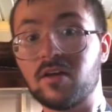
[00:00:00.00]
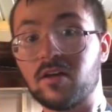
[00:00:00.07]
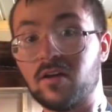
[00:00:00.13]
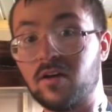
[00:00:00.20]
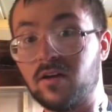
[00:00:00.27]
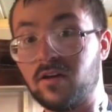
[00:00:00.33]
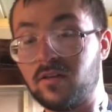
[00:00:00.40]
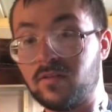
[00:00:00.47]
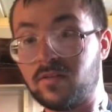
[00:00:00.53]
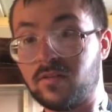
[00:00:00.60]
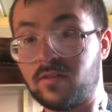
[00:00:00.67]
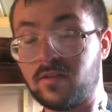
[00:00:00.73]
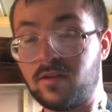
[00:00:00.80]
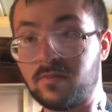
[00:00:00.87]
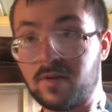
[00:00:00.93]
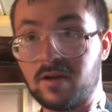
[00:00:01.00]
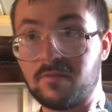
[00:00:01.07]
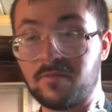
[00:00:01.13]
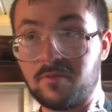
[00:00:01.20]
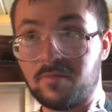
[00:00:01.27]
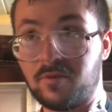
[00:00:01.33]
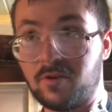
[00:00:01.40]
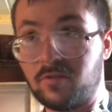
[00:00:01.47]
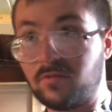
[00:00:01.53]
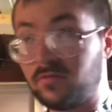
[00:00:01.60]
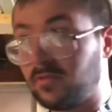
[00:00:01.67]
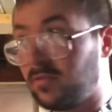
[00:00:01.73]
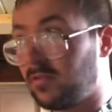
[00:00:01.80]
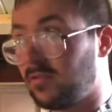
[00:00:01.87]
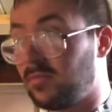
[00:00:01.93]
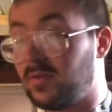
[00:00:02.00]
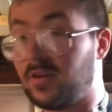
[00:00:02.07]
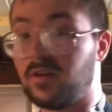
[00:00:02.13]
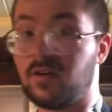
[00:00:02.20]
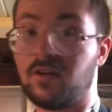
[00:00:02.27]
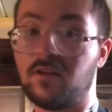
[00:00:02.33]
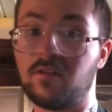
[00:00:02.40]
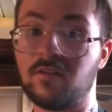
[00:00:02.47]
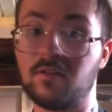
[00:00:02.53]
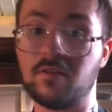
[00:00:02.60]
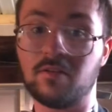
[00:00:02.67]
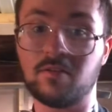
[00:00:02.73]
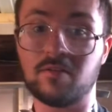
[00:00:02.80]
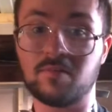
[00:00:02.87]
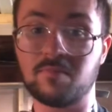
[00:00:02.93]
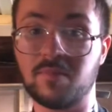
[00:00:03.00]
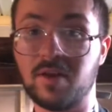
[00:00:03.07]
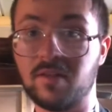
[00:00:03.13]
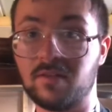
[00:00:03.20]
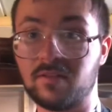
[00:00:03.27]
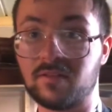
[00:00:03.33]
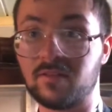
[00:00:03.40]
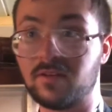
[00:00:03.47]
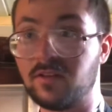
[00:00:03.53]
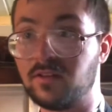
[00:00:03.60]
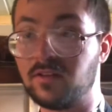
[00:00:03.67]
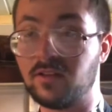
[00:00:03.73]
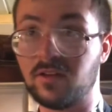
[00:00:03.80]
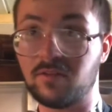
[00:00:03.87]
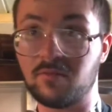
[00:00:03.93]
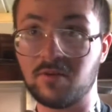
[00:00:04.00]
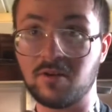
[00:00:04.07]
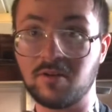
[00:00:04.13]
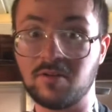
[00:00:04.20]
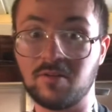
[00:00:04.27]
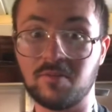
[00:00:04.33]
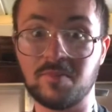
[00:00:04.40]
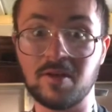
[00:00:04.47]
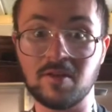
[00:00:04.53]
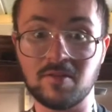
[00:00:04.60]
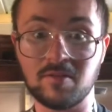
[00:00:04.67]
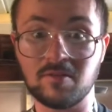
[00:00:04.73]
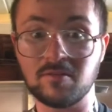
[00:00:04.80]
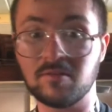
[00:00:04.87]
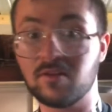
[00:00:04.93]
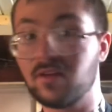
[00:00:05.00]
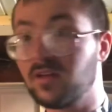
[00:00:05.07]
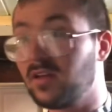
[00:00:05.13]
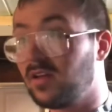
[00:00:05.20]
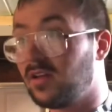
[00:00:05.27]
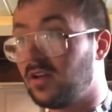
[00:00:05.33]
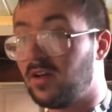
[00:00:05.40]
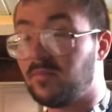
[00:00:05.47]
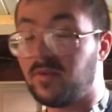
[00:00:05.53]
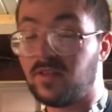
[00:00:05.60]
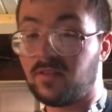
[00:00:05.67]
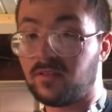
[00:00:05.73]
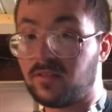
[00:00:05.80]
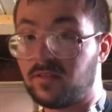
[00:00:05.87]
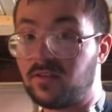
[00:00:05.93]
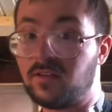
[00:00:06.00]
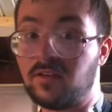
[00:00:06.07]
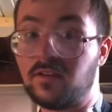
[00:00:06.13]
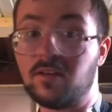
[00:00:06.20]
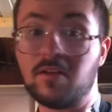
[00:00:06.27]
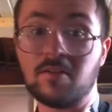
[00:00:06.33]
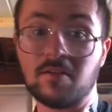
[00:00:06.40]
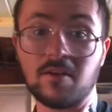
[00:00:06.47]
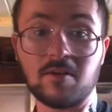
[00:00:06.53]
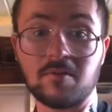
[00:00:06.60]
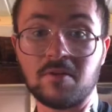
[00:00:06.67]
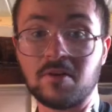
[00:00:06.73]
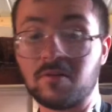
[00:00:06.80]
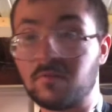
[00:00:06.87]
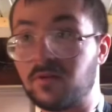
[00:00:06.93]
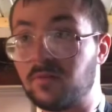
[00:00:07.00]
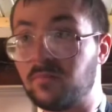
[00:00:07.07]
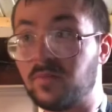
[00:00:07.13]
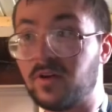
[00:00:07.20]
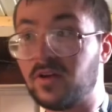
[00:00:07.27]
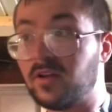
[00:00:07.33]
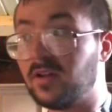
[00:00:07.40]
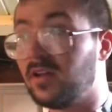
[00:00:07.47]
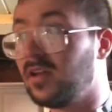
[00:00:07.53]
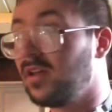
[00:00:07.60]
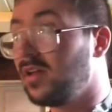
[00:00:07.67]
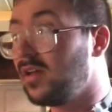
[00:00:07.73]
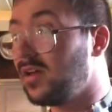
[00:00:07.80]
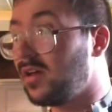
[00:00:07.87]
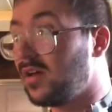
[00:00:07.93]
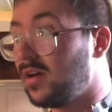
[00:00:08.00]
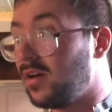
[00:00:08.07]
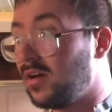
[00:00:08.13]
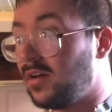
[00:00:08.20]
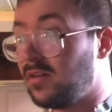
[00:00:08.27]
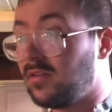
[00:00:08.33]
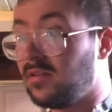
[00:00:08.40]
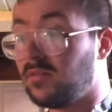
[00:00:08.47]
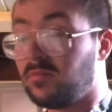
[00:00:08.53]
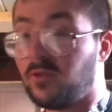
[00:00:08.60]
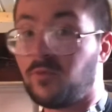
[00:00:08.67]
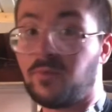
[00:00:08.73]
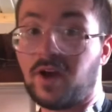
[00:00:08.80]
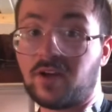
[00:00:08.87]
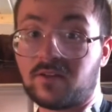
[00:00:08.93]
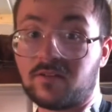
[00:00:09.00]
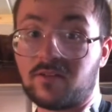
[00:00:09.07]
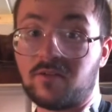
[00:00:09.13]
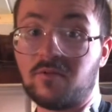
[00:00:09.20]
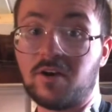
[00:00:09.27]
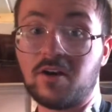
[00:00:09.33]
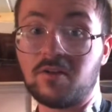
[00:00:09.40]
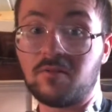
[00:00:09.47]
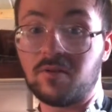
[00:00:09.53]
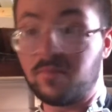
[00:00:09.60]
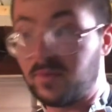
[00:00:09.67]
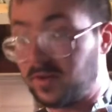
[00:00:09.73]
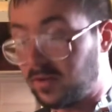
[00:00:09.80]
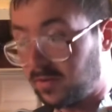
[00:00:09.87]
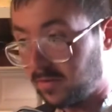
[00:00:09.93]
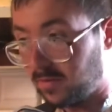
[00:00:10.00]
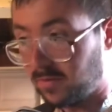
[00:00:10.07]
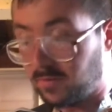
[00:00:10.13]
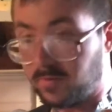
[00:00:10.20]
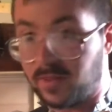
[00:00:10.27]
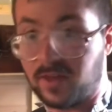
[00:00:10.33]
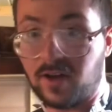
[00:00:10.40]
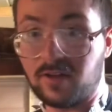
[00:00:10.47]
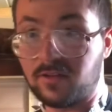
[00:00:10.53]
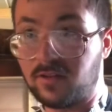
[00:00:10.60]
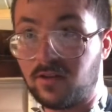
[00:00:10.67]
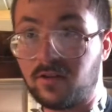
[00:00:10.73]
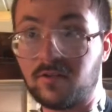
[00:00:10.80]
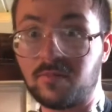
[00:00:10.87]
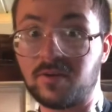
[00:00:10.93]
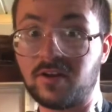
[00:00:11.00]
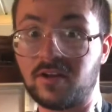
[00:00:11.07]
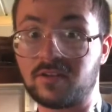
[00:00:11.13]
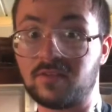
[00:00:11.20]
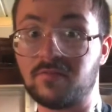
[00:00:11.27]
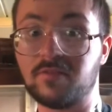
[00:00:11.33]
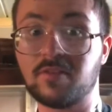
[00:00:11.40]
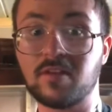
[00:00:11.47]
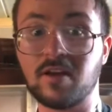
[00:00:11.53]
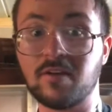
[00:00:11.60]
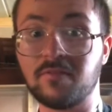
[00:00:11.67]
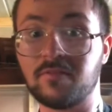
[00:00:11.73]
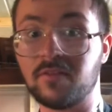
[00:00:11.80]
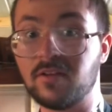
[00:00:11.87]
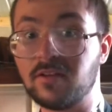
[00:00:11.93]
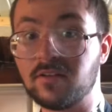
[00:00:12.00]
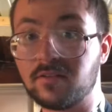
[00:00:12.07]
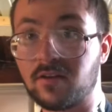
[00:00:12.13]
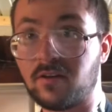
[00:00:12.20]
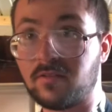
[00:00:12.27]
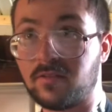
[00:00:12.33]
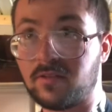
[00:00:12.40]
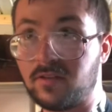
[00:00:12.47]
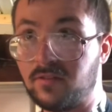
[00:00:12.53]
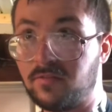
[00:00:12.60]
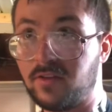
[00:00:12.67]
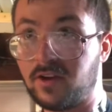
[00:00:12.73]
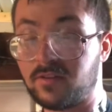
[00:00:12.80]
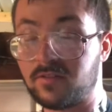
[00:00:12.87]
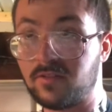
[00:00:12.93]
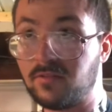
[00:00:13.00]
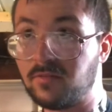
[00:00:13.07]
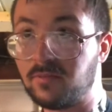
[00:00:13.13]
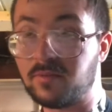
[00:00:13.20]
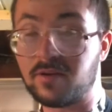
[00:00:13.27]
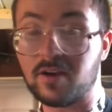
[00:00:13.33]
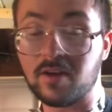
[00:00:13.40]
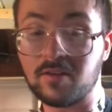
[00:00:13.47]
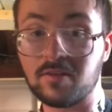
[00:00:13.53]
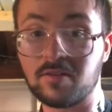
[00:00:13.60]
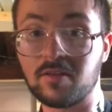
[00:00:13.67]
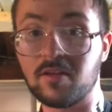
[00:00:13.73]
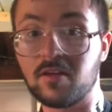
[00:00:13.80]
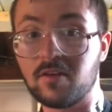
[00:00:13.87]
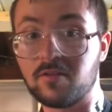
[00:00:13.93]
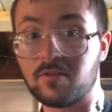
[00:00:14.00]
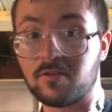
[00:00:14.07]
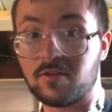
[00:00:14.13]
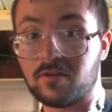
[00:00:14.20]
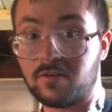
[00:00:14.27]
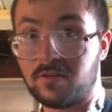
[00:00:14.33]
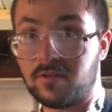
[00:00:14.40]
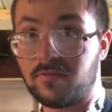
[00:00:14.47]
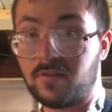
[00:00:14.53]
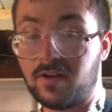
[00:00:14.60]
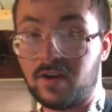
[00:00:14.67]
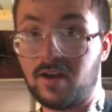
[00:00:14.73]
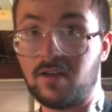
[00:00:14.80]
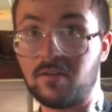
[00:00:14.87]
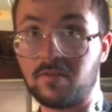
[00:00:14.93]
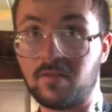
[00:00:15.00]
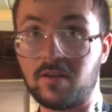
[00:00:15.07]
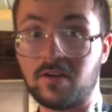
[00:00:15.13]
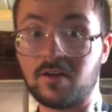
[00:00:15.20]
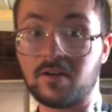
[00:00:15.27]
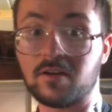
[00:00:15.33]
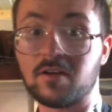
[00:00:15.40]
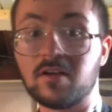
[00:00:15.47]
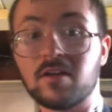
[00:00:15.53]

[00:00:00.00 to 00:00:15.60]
same kind of approach, because it's basically like wearing a spacesuit. Not basically, it is like wearing one, but it's practically wearing one, but it's without the other protective stuff and costing a fraction of the price, $335 later.